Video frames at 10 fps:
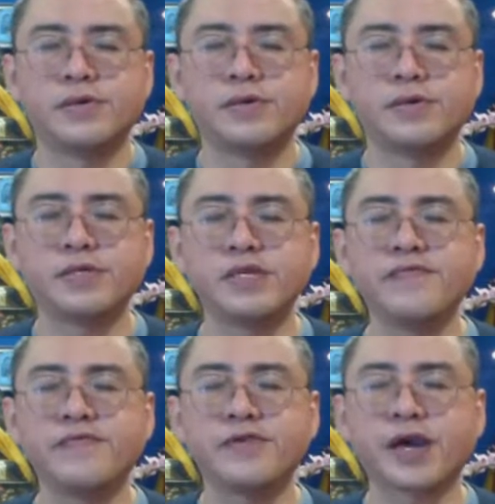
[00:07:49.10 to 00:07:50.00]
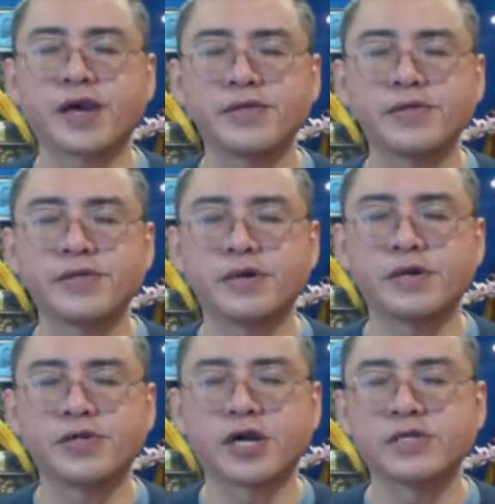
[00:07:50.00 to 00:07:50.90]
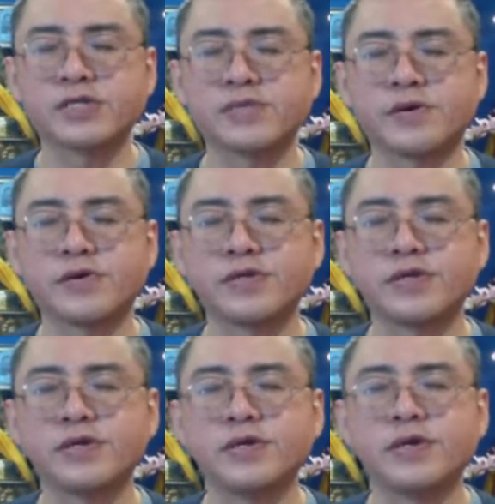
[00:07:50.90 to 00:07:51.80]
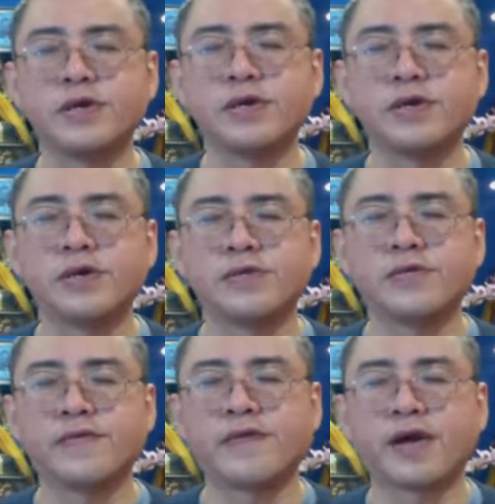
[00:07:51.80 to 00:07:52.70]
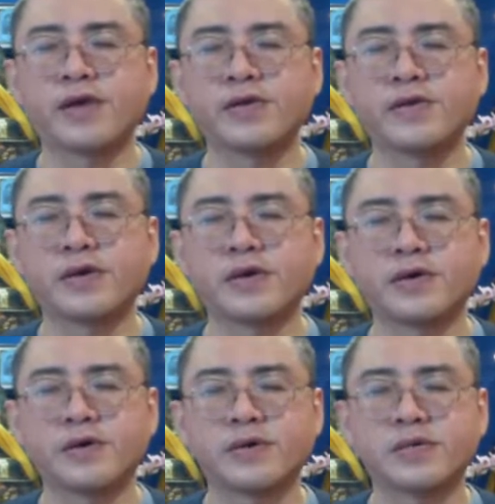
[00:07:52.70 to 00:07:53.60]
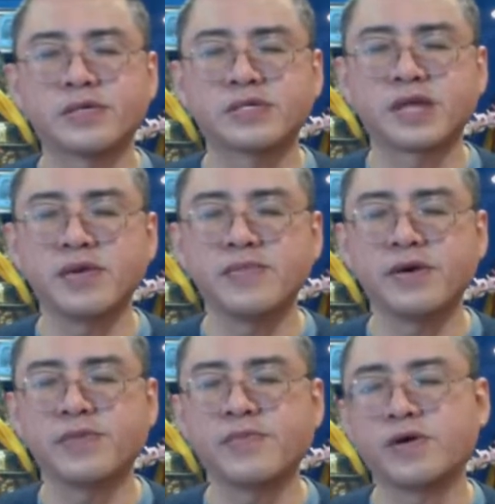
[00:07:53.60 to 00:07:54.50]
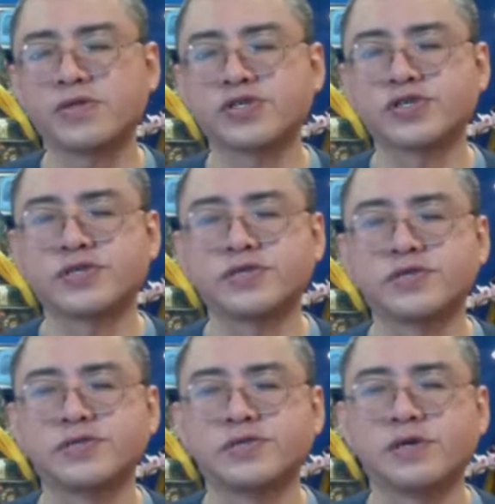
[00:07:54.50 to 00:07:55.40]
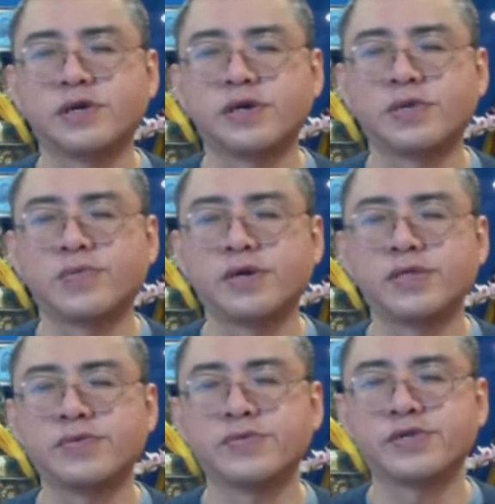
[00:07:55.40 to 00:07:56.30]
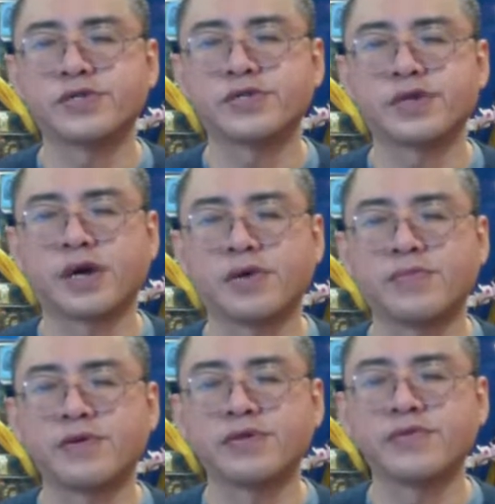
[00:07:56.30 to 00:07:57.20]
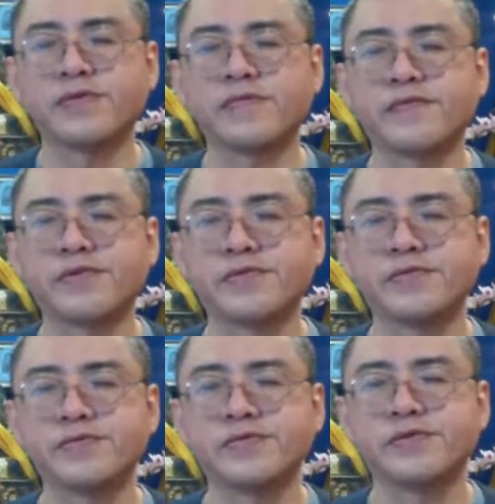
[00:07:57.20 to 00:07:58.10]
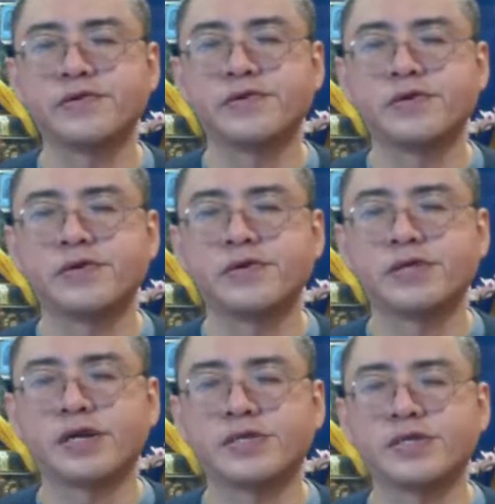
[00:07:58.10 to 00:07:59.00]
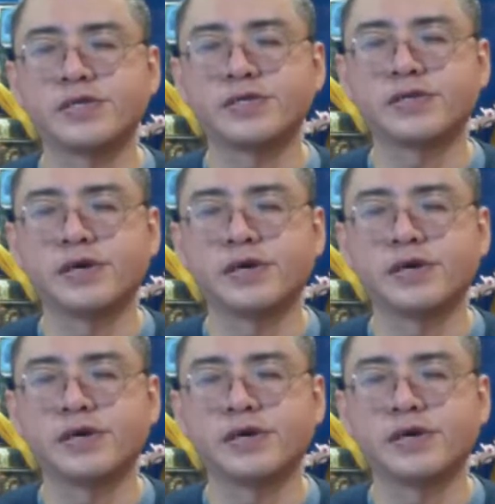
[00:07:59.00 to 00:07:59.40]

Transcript: See if we can adjust the body to find a stable posture, one in which our body will feel that it is